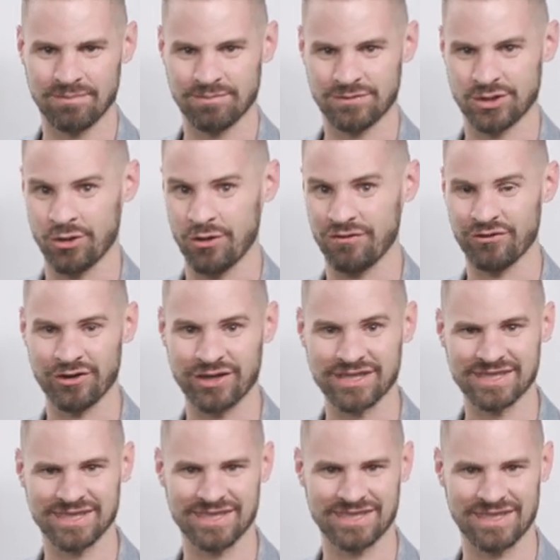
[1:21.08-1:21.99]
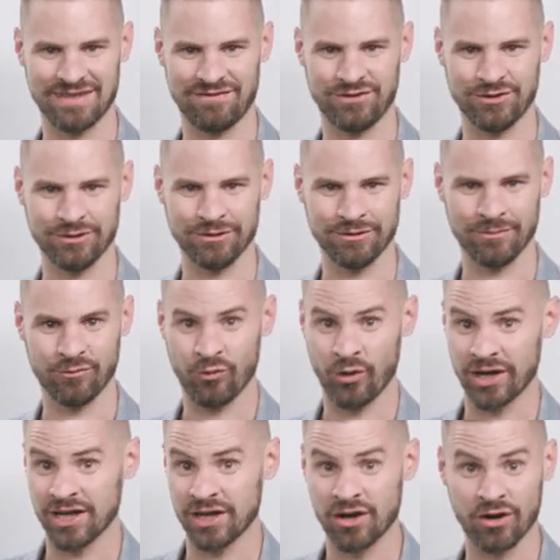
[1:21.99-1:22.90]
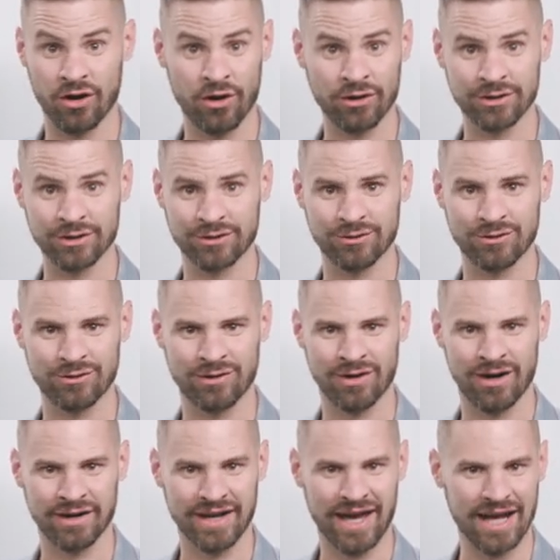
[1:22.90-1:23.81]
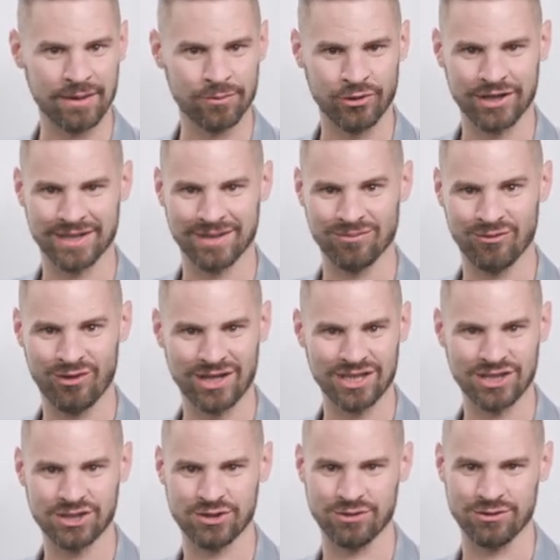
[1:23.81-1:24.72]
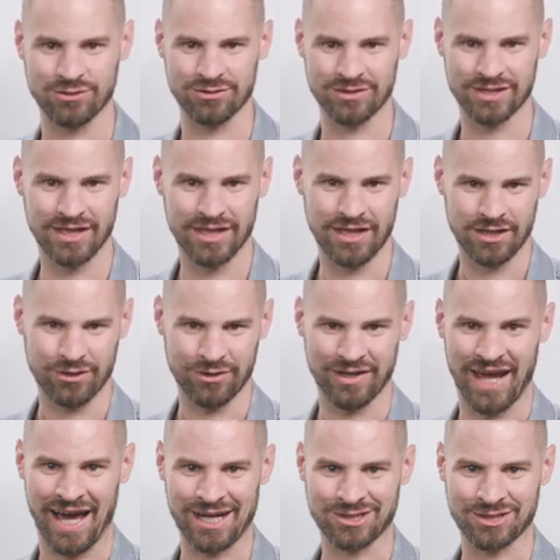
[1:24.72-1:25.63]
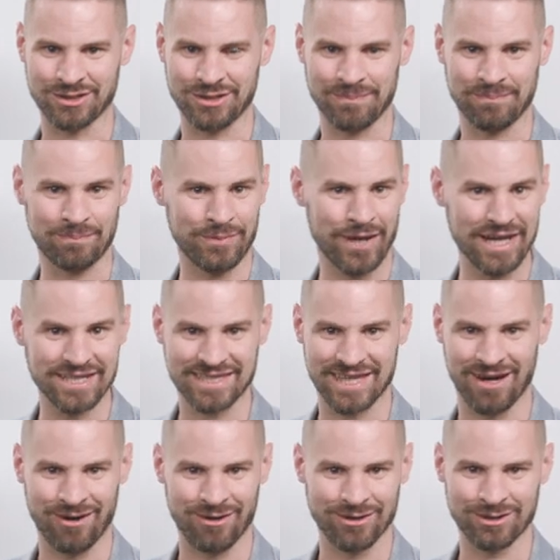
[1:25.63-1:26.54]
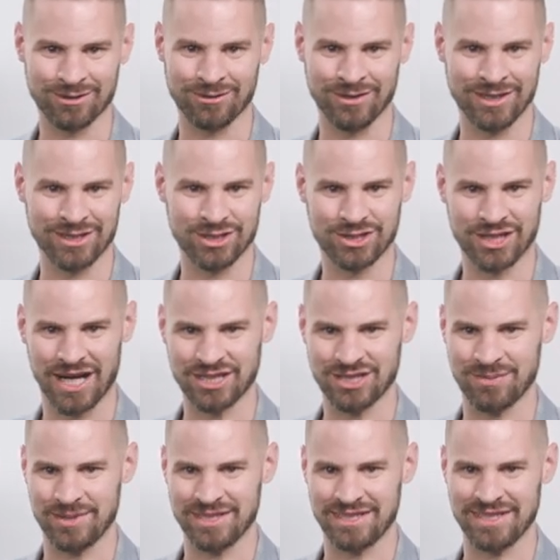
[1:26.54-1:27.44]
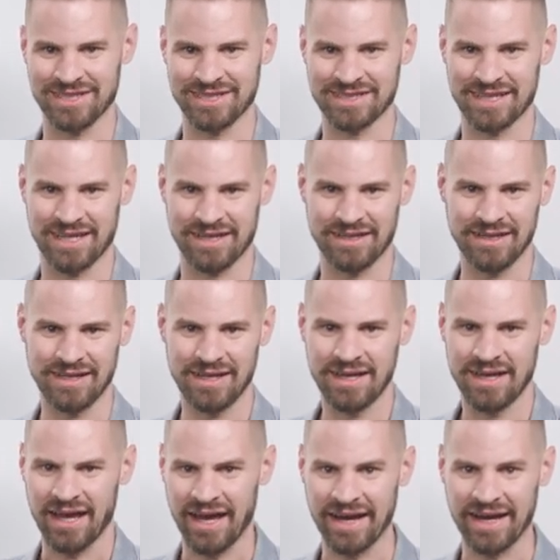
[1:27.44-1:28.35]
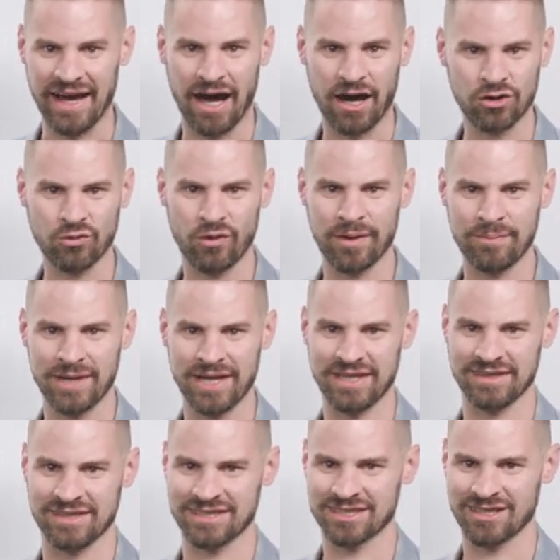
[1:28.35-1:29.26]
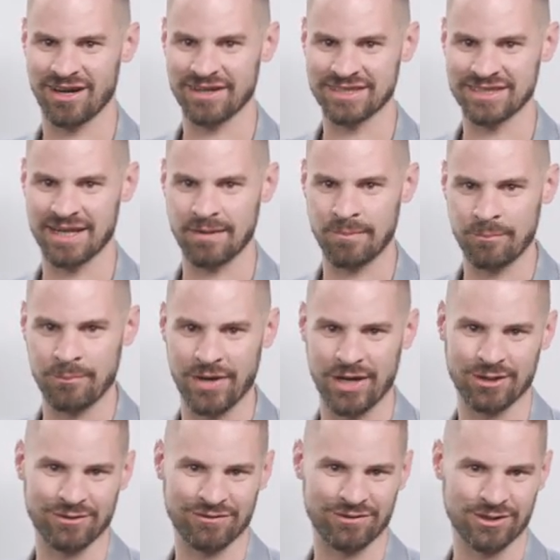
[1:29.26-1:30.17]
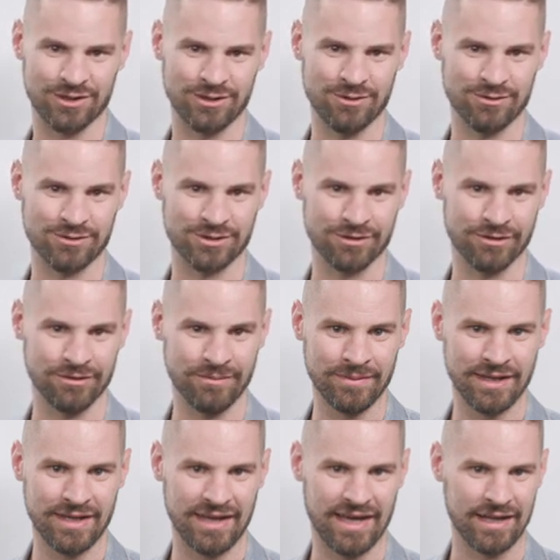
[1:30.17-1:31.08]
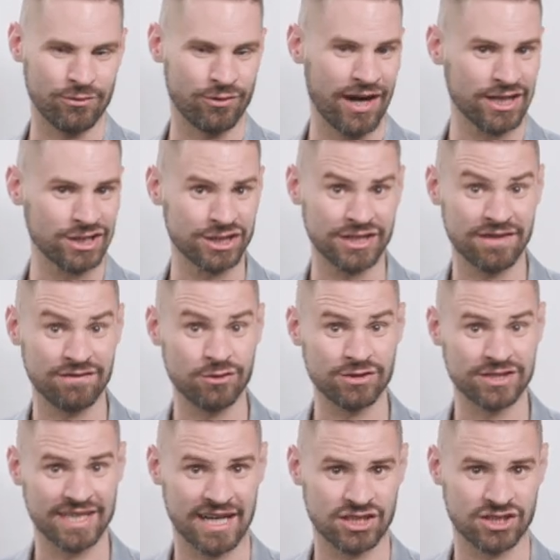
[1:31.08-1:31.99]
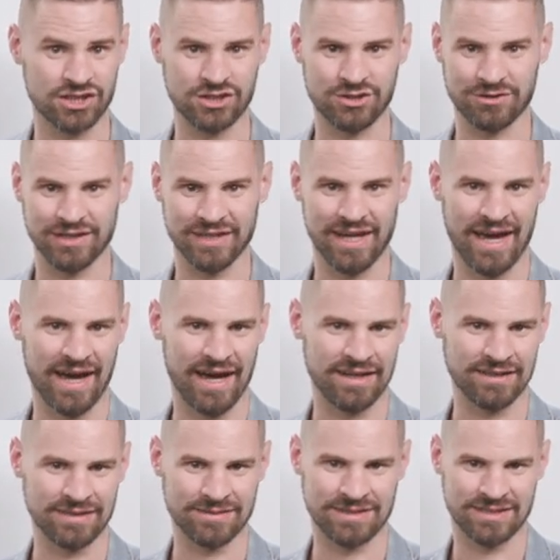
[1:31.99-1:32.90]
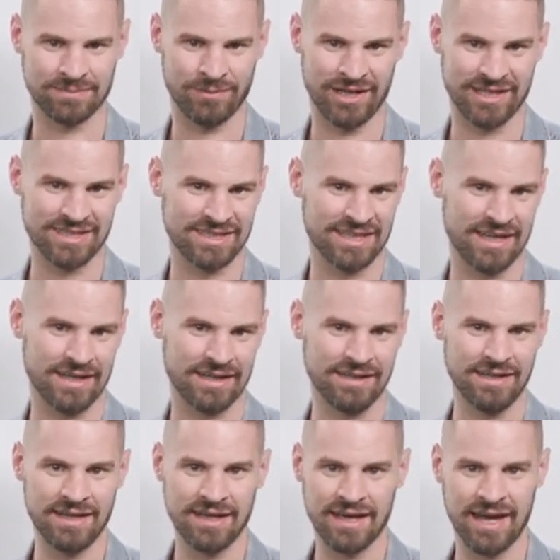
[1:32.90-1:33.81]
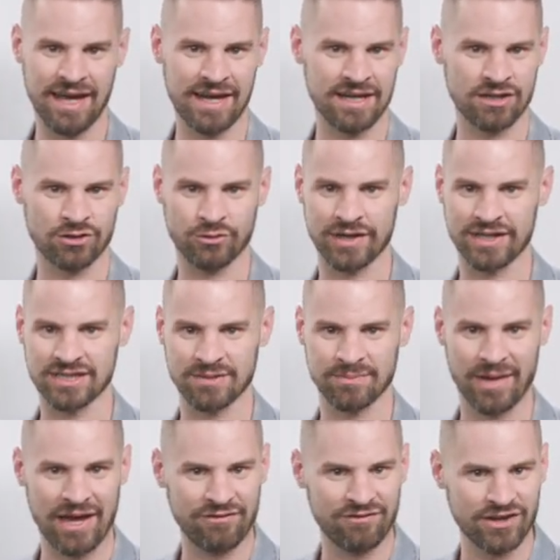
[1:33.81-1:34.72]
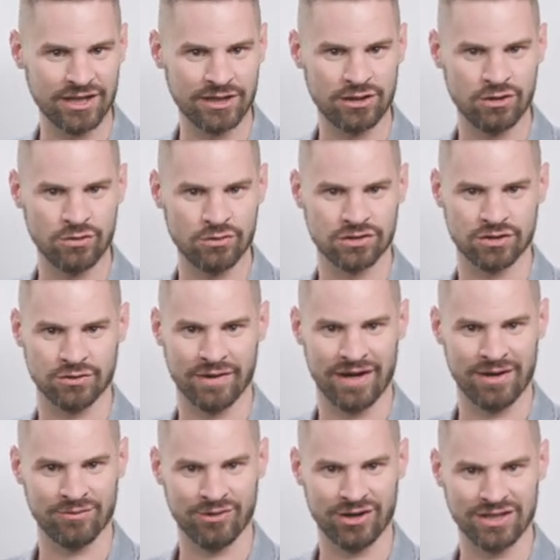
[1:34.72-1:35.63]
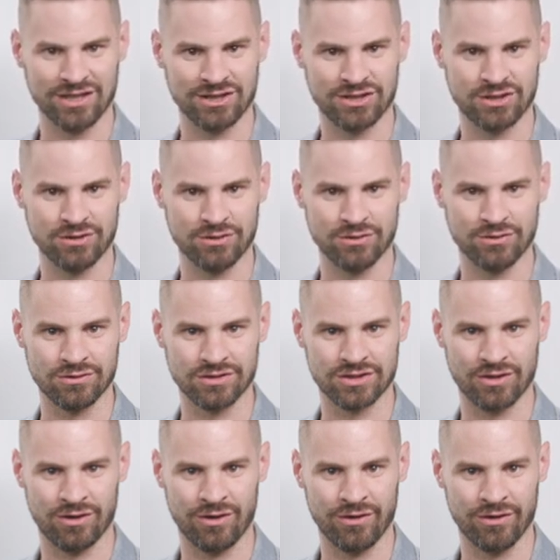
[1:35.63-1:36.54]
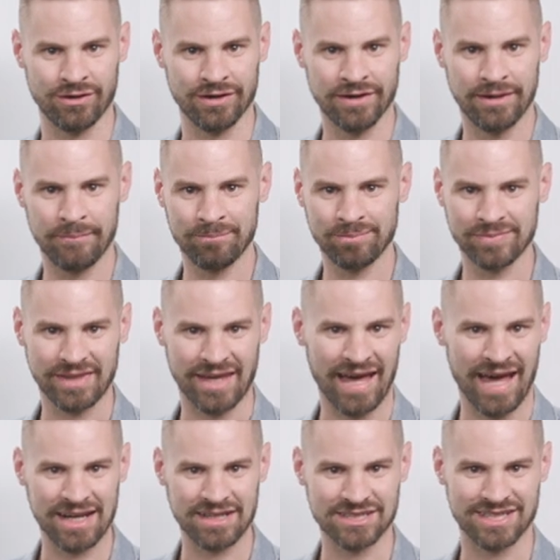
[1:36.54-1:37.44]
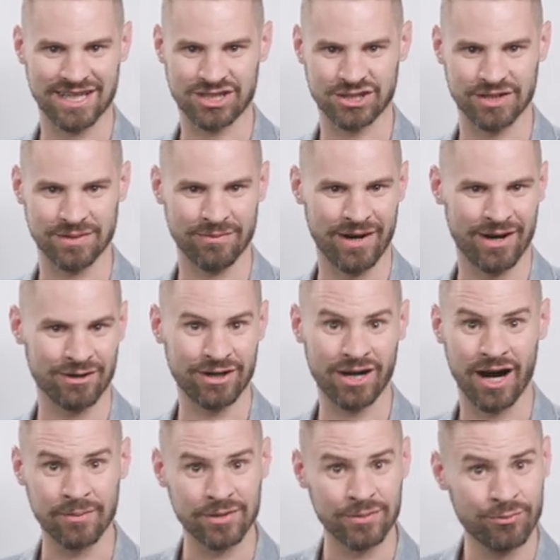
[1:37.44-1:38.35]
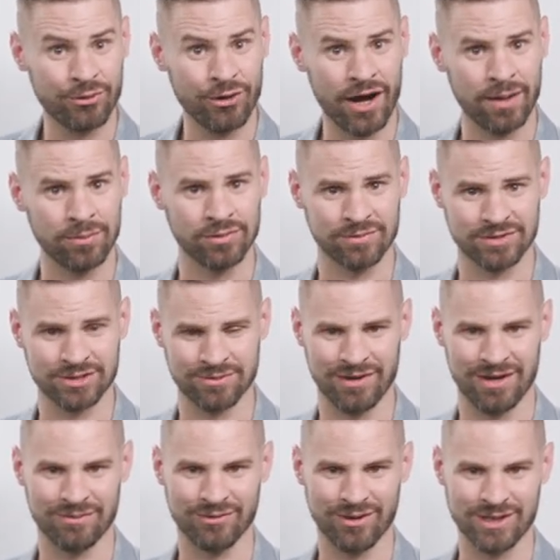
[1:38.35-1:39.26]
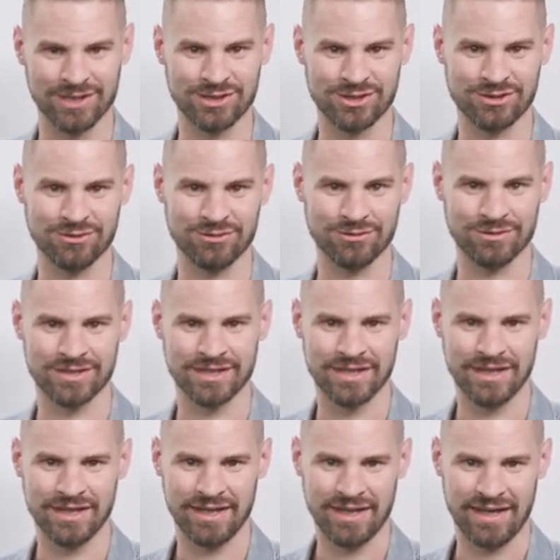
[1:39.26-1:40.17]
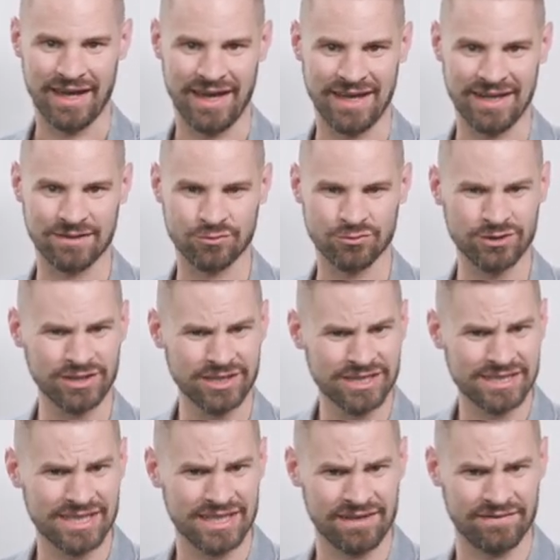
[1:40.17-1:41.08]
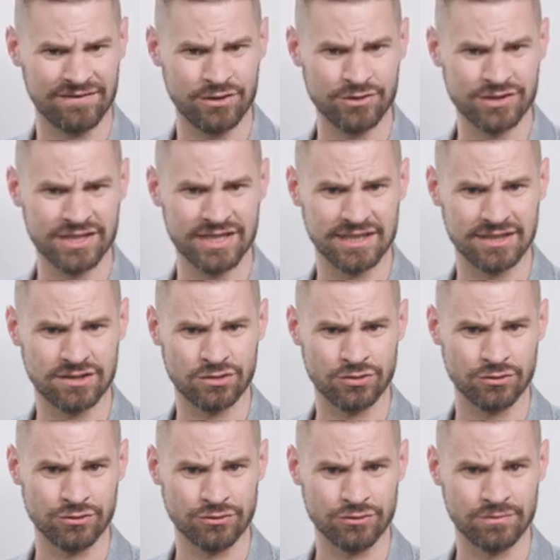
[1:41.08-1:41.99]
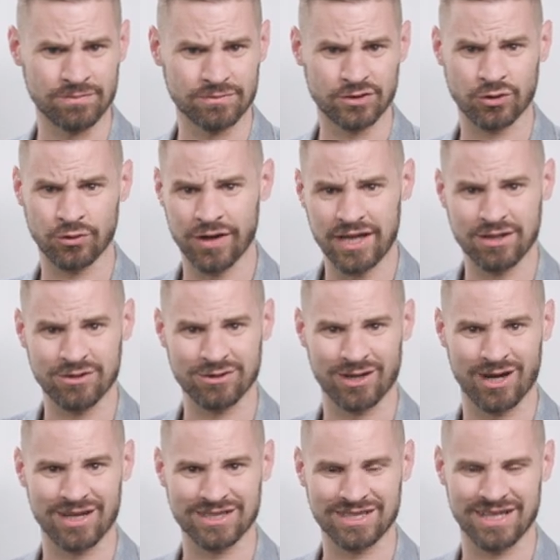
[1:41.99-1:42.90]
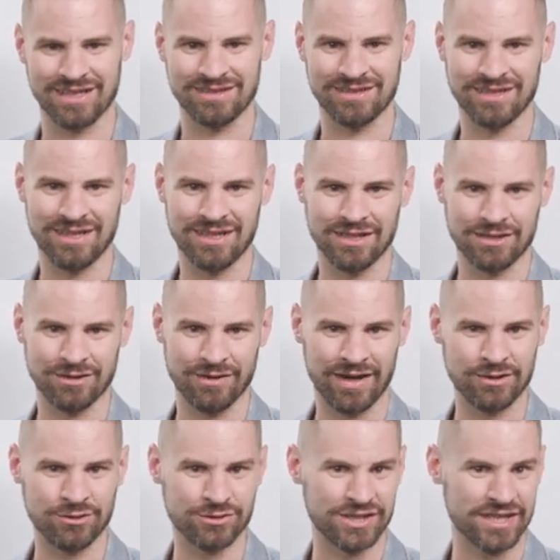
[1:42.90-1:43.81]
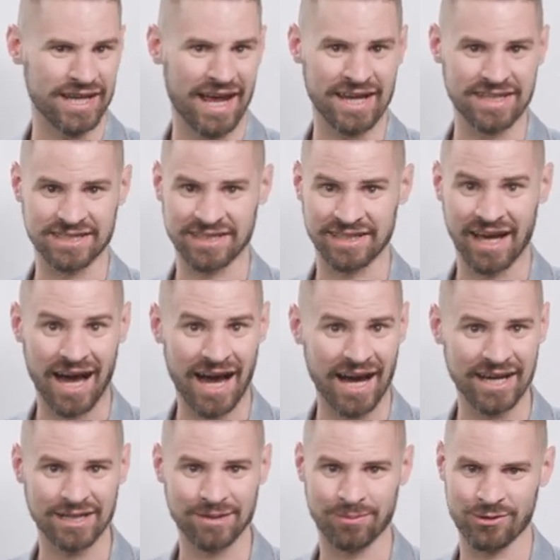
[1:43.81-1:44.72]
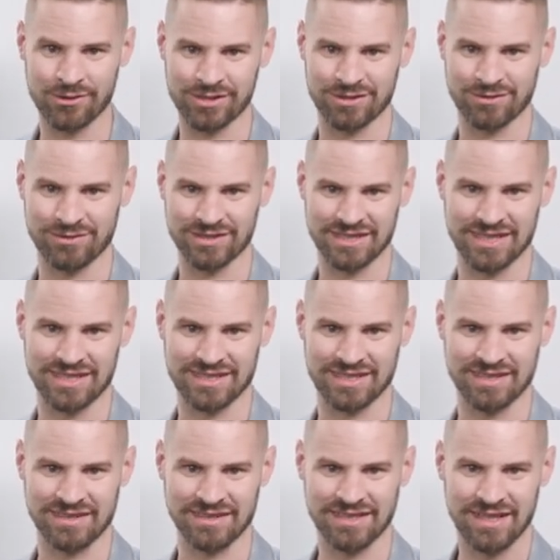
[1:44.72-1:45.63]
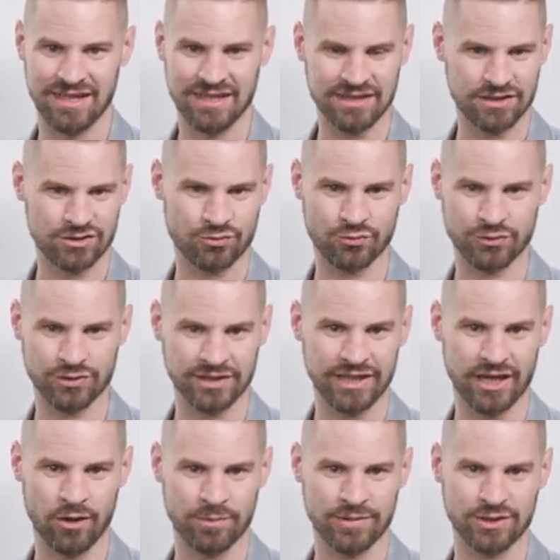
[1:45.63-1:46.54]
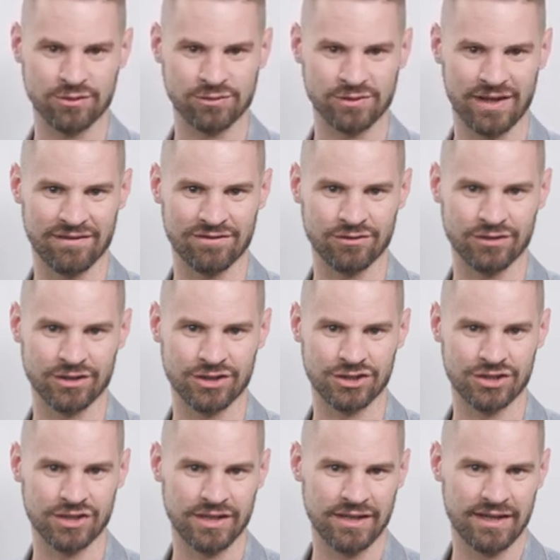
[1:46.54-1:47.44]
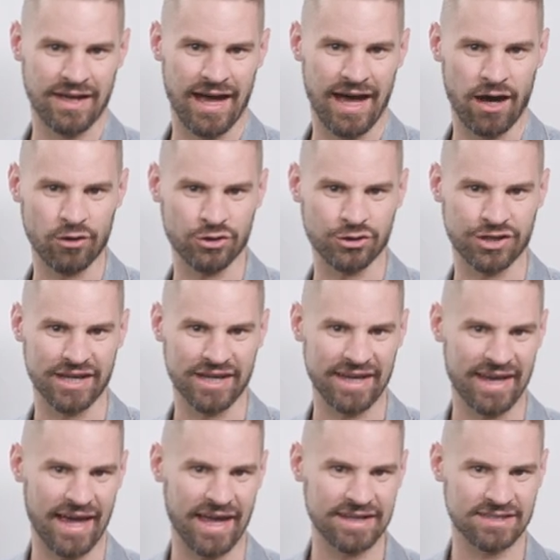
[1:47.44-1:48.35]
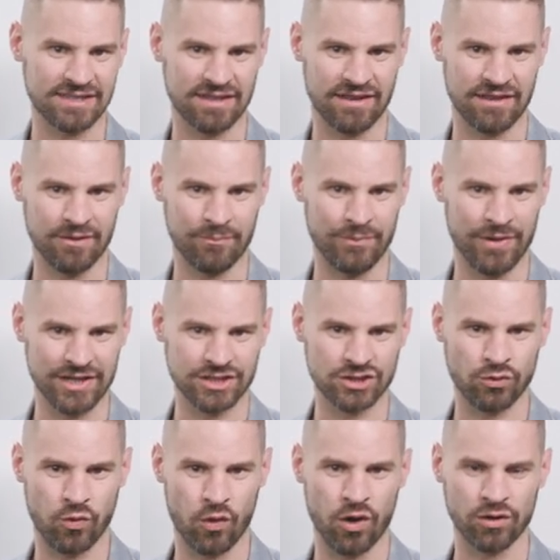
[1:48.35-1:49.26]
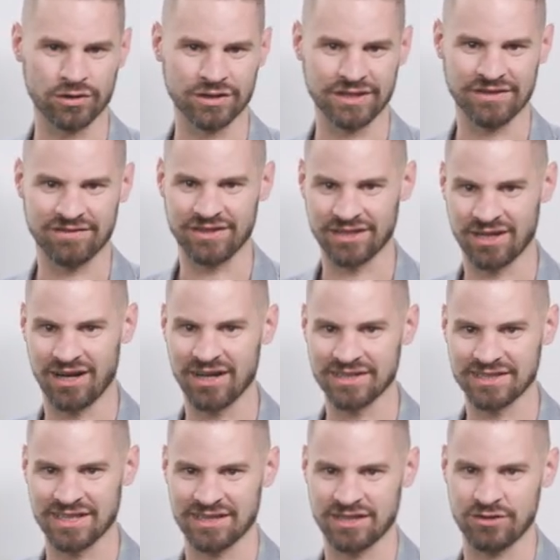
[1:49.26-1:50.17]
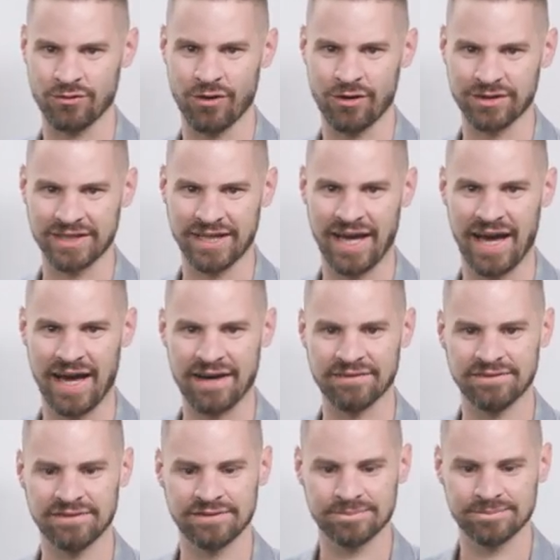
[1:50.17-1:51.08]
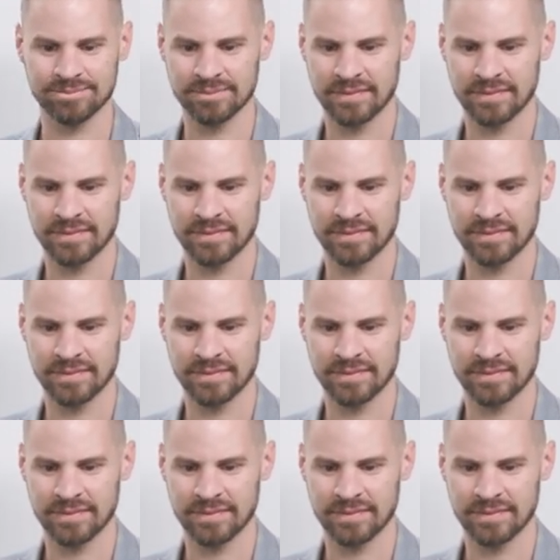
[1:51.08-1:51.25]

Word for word: So for instance, if you're writing an article on how to break in running shoes, you can actually paste that article into ChatGPT and say, hey, how do I make this content better for the user? And it will actually give you sections you could add. It might say, hey, create some FAQs around running shoes, or add a section around common problems around running shoes. And really, instead of using it to create new content, you're using that as a guide, a personal assistant that's really helping you leverage how you can get the best quality of the content that you already have.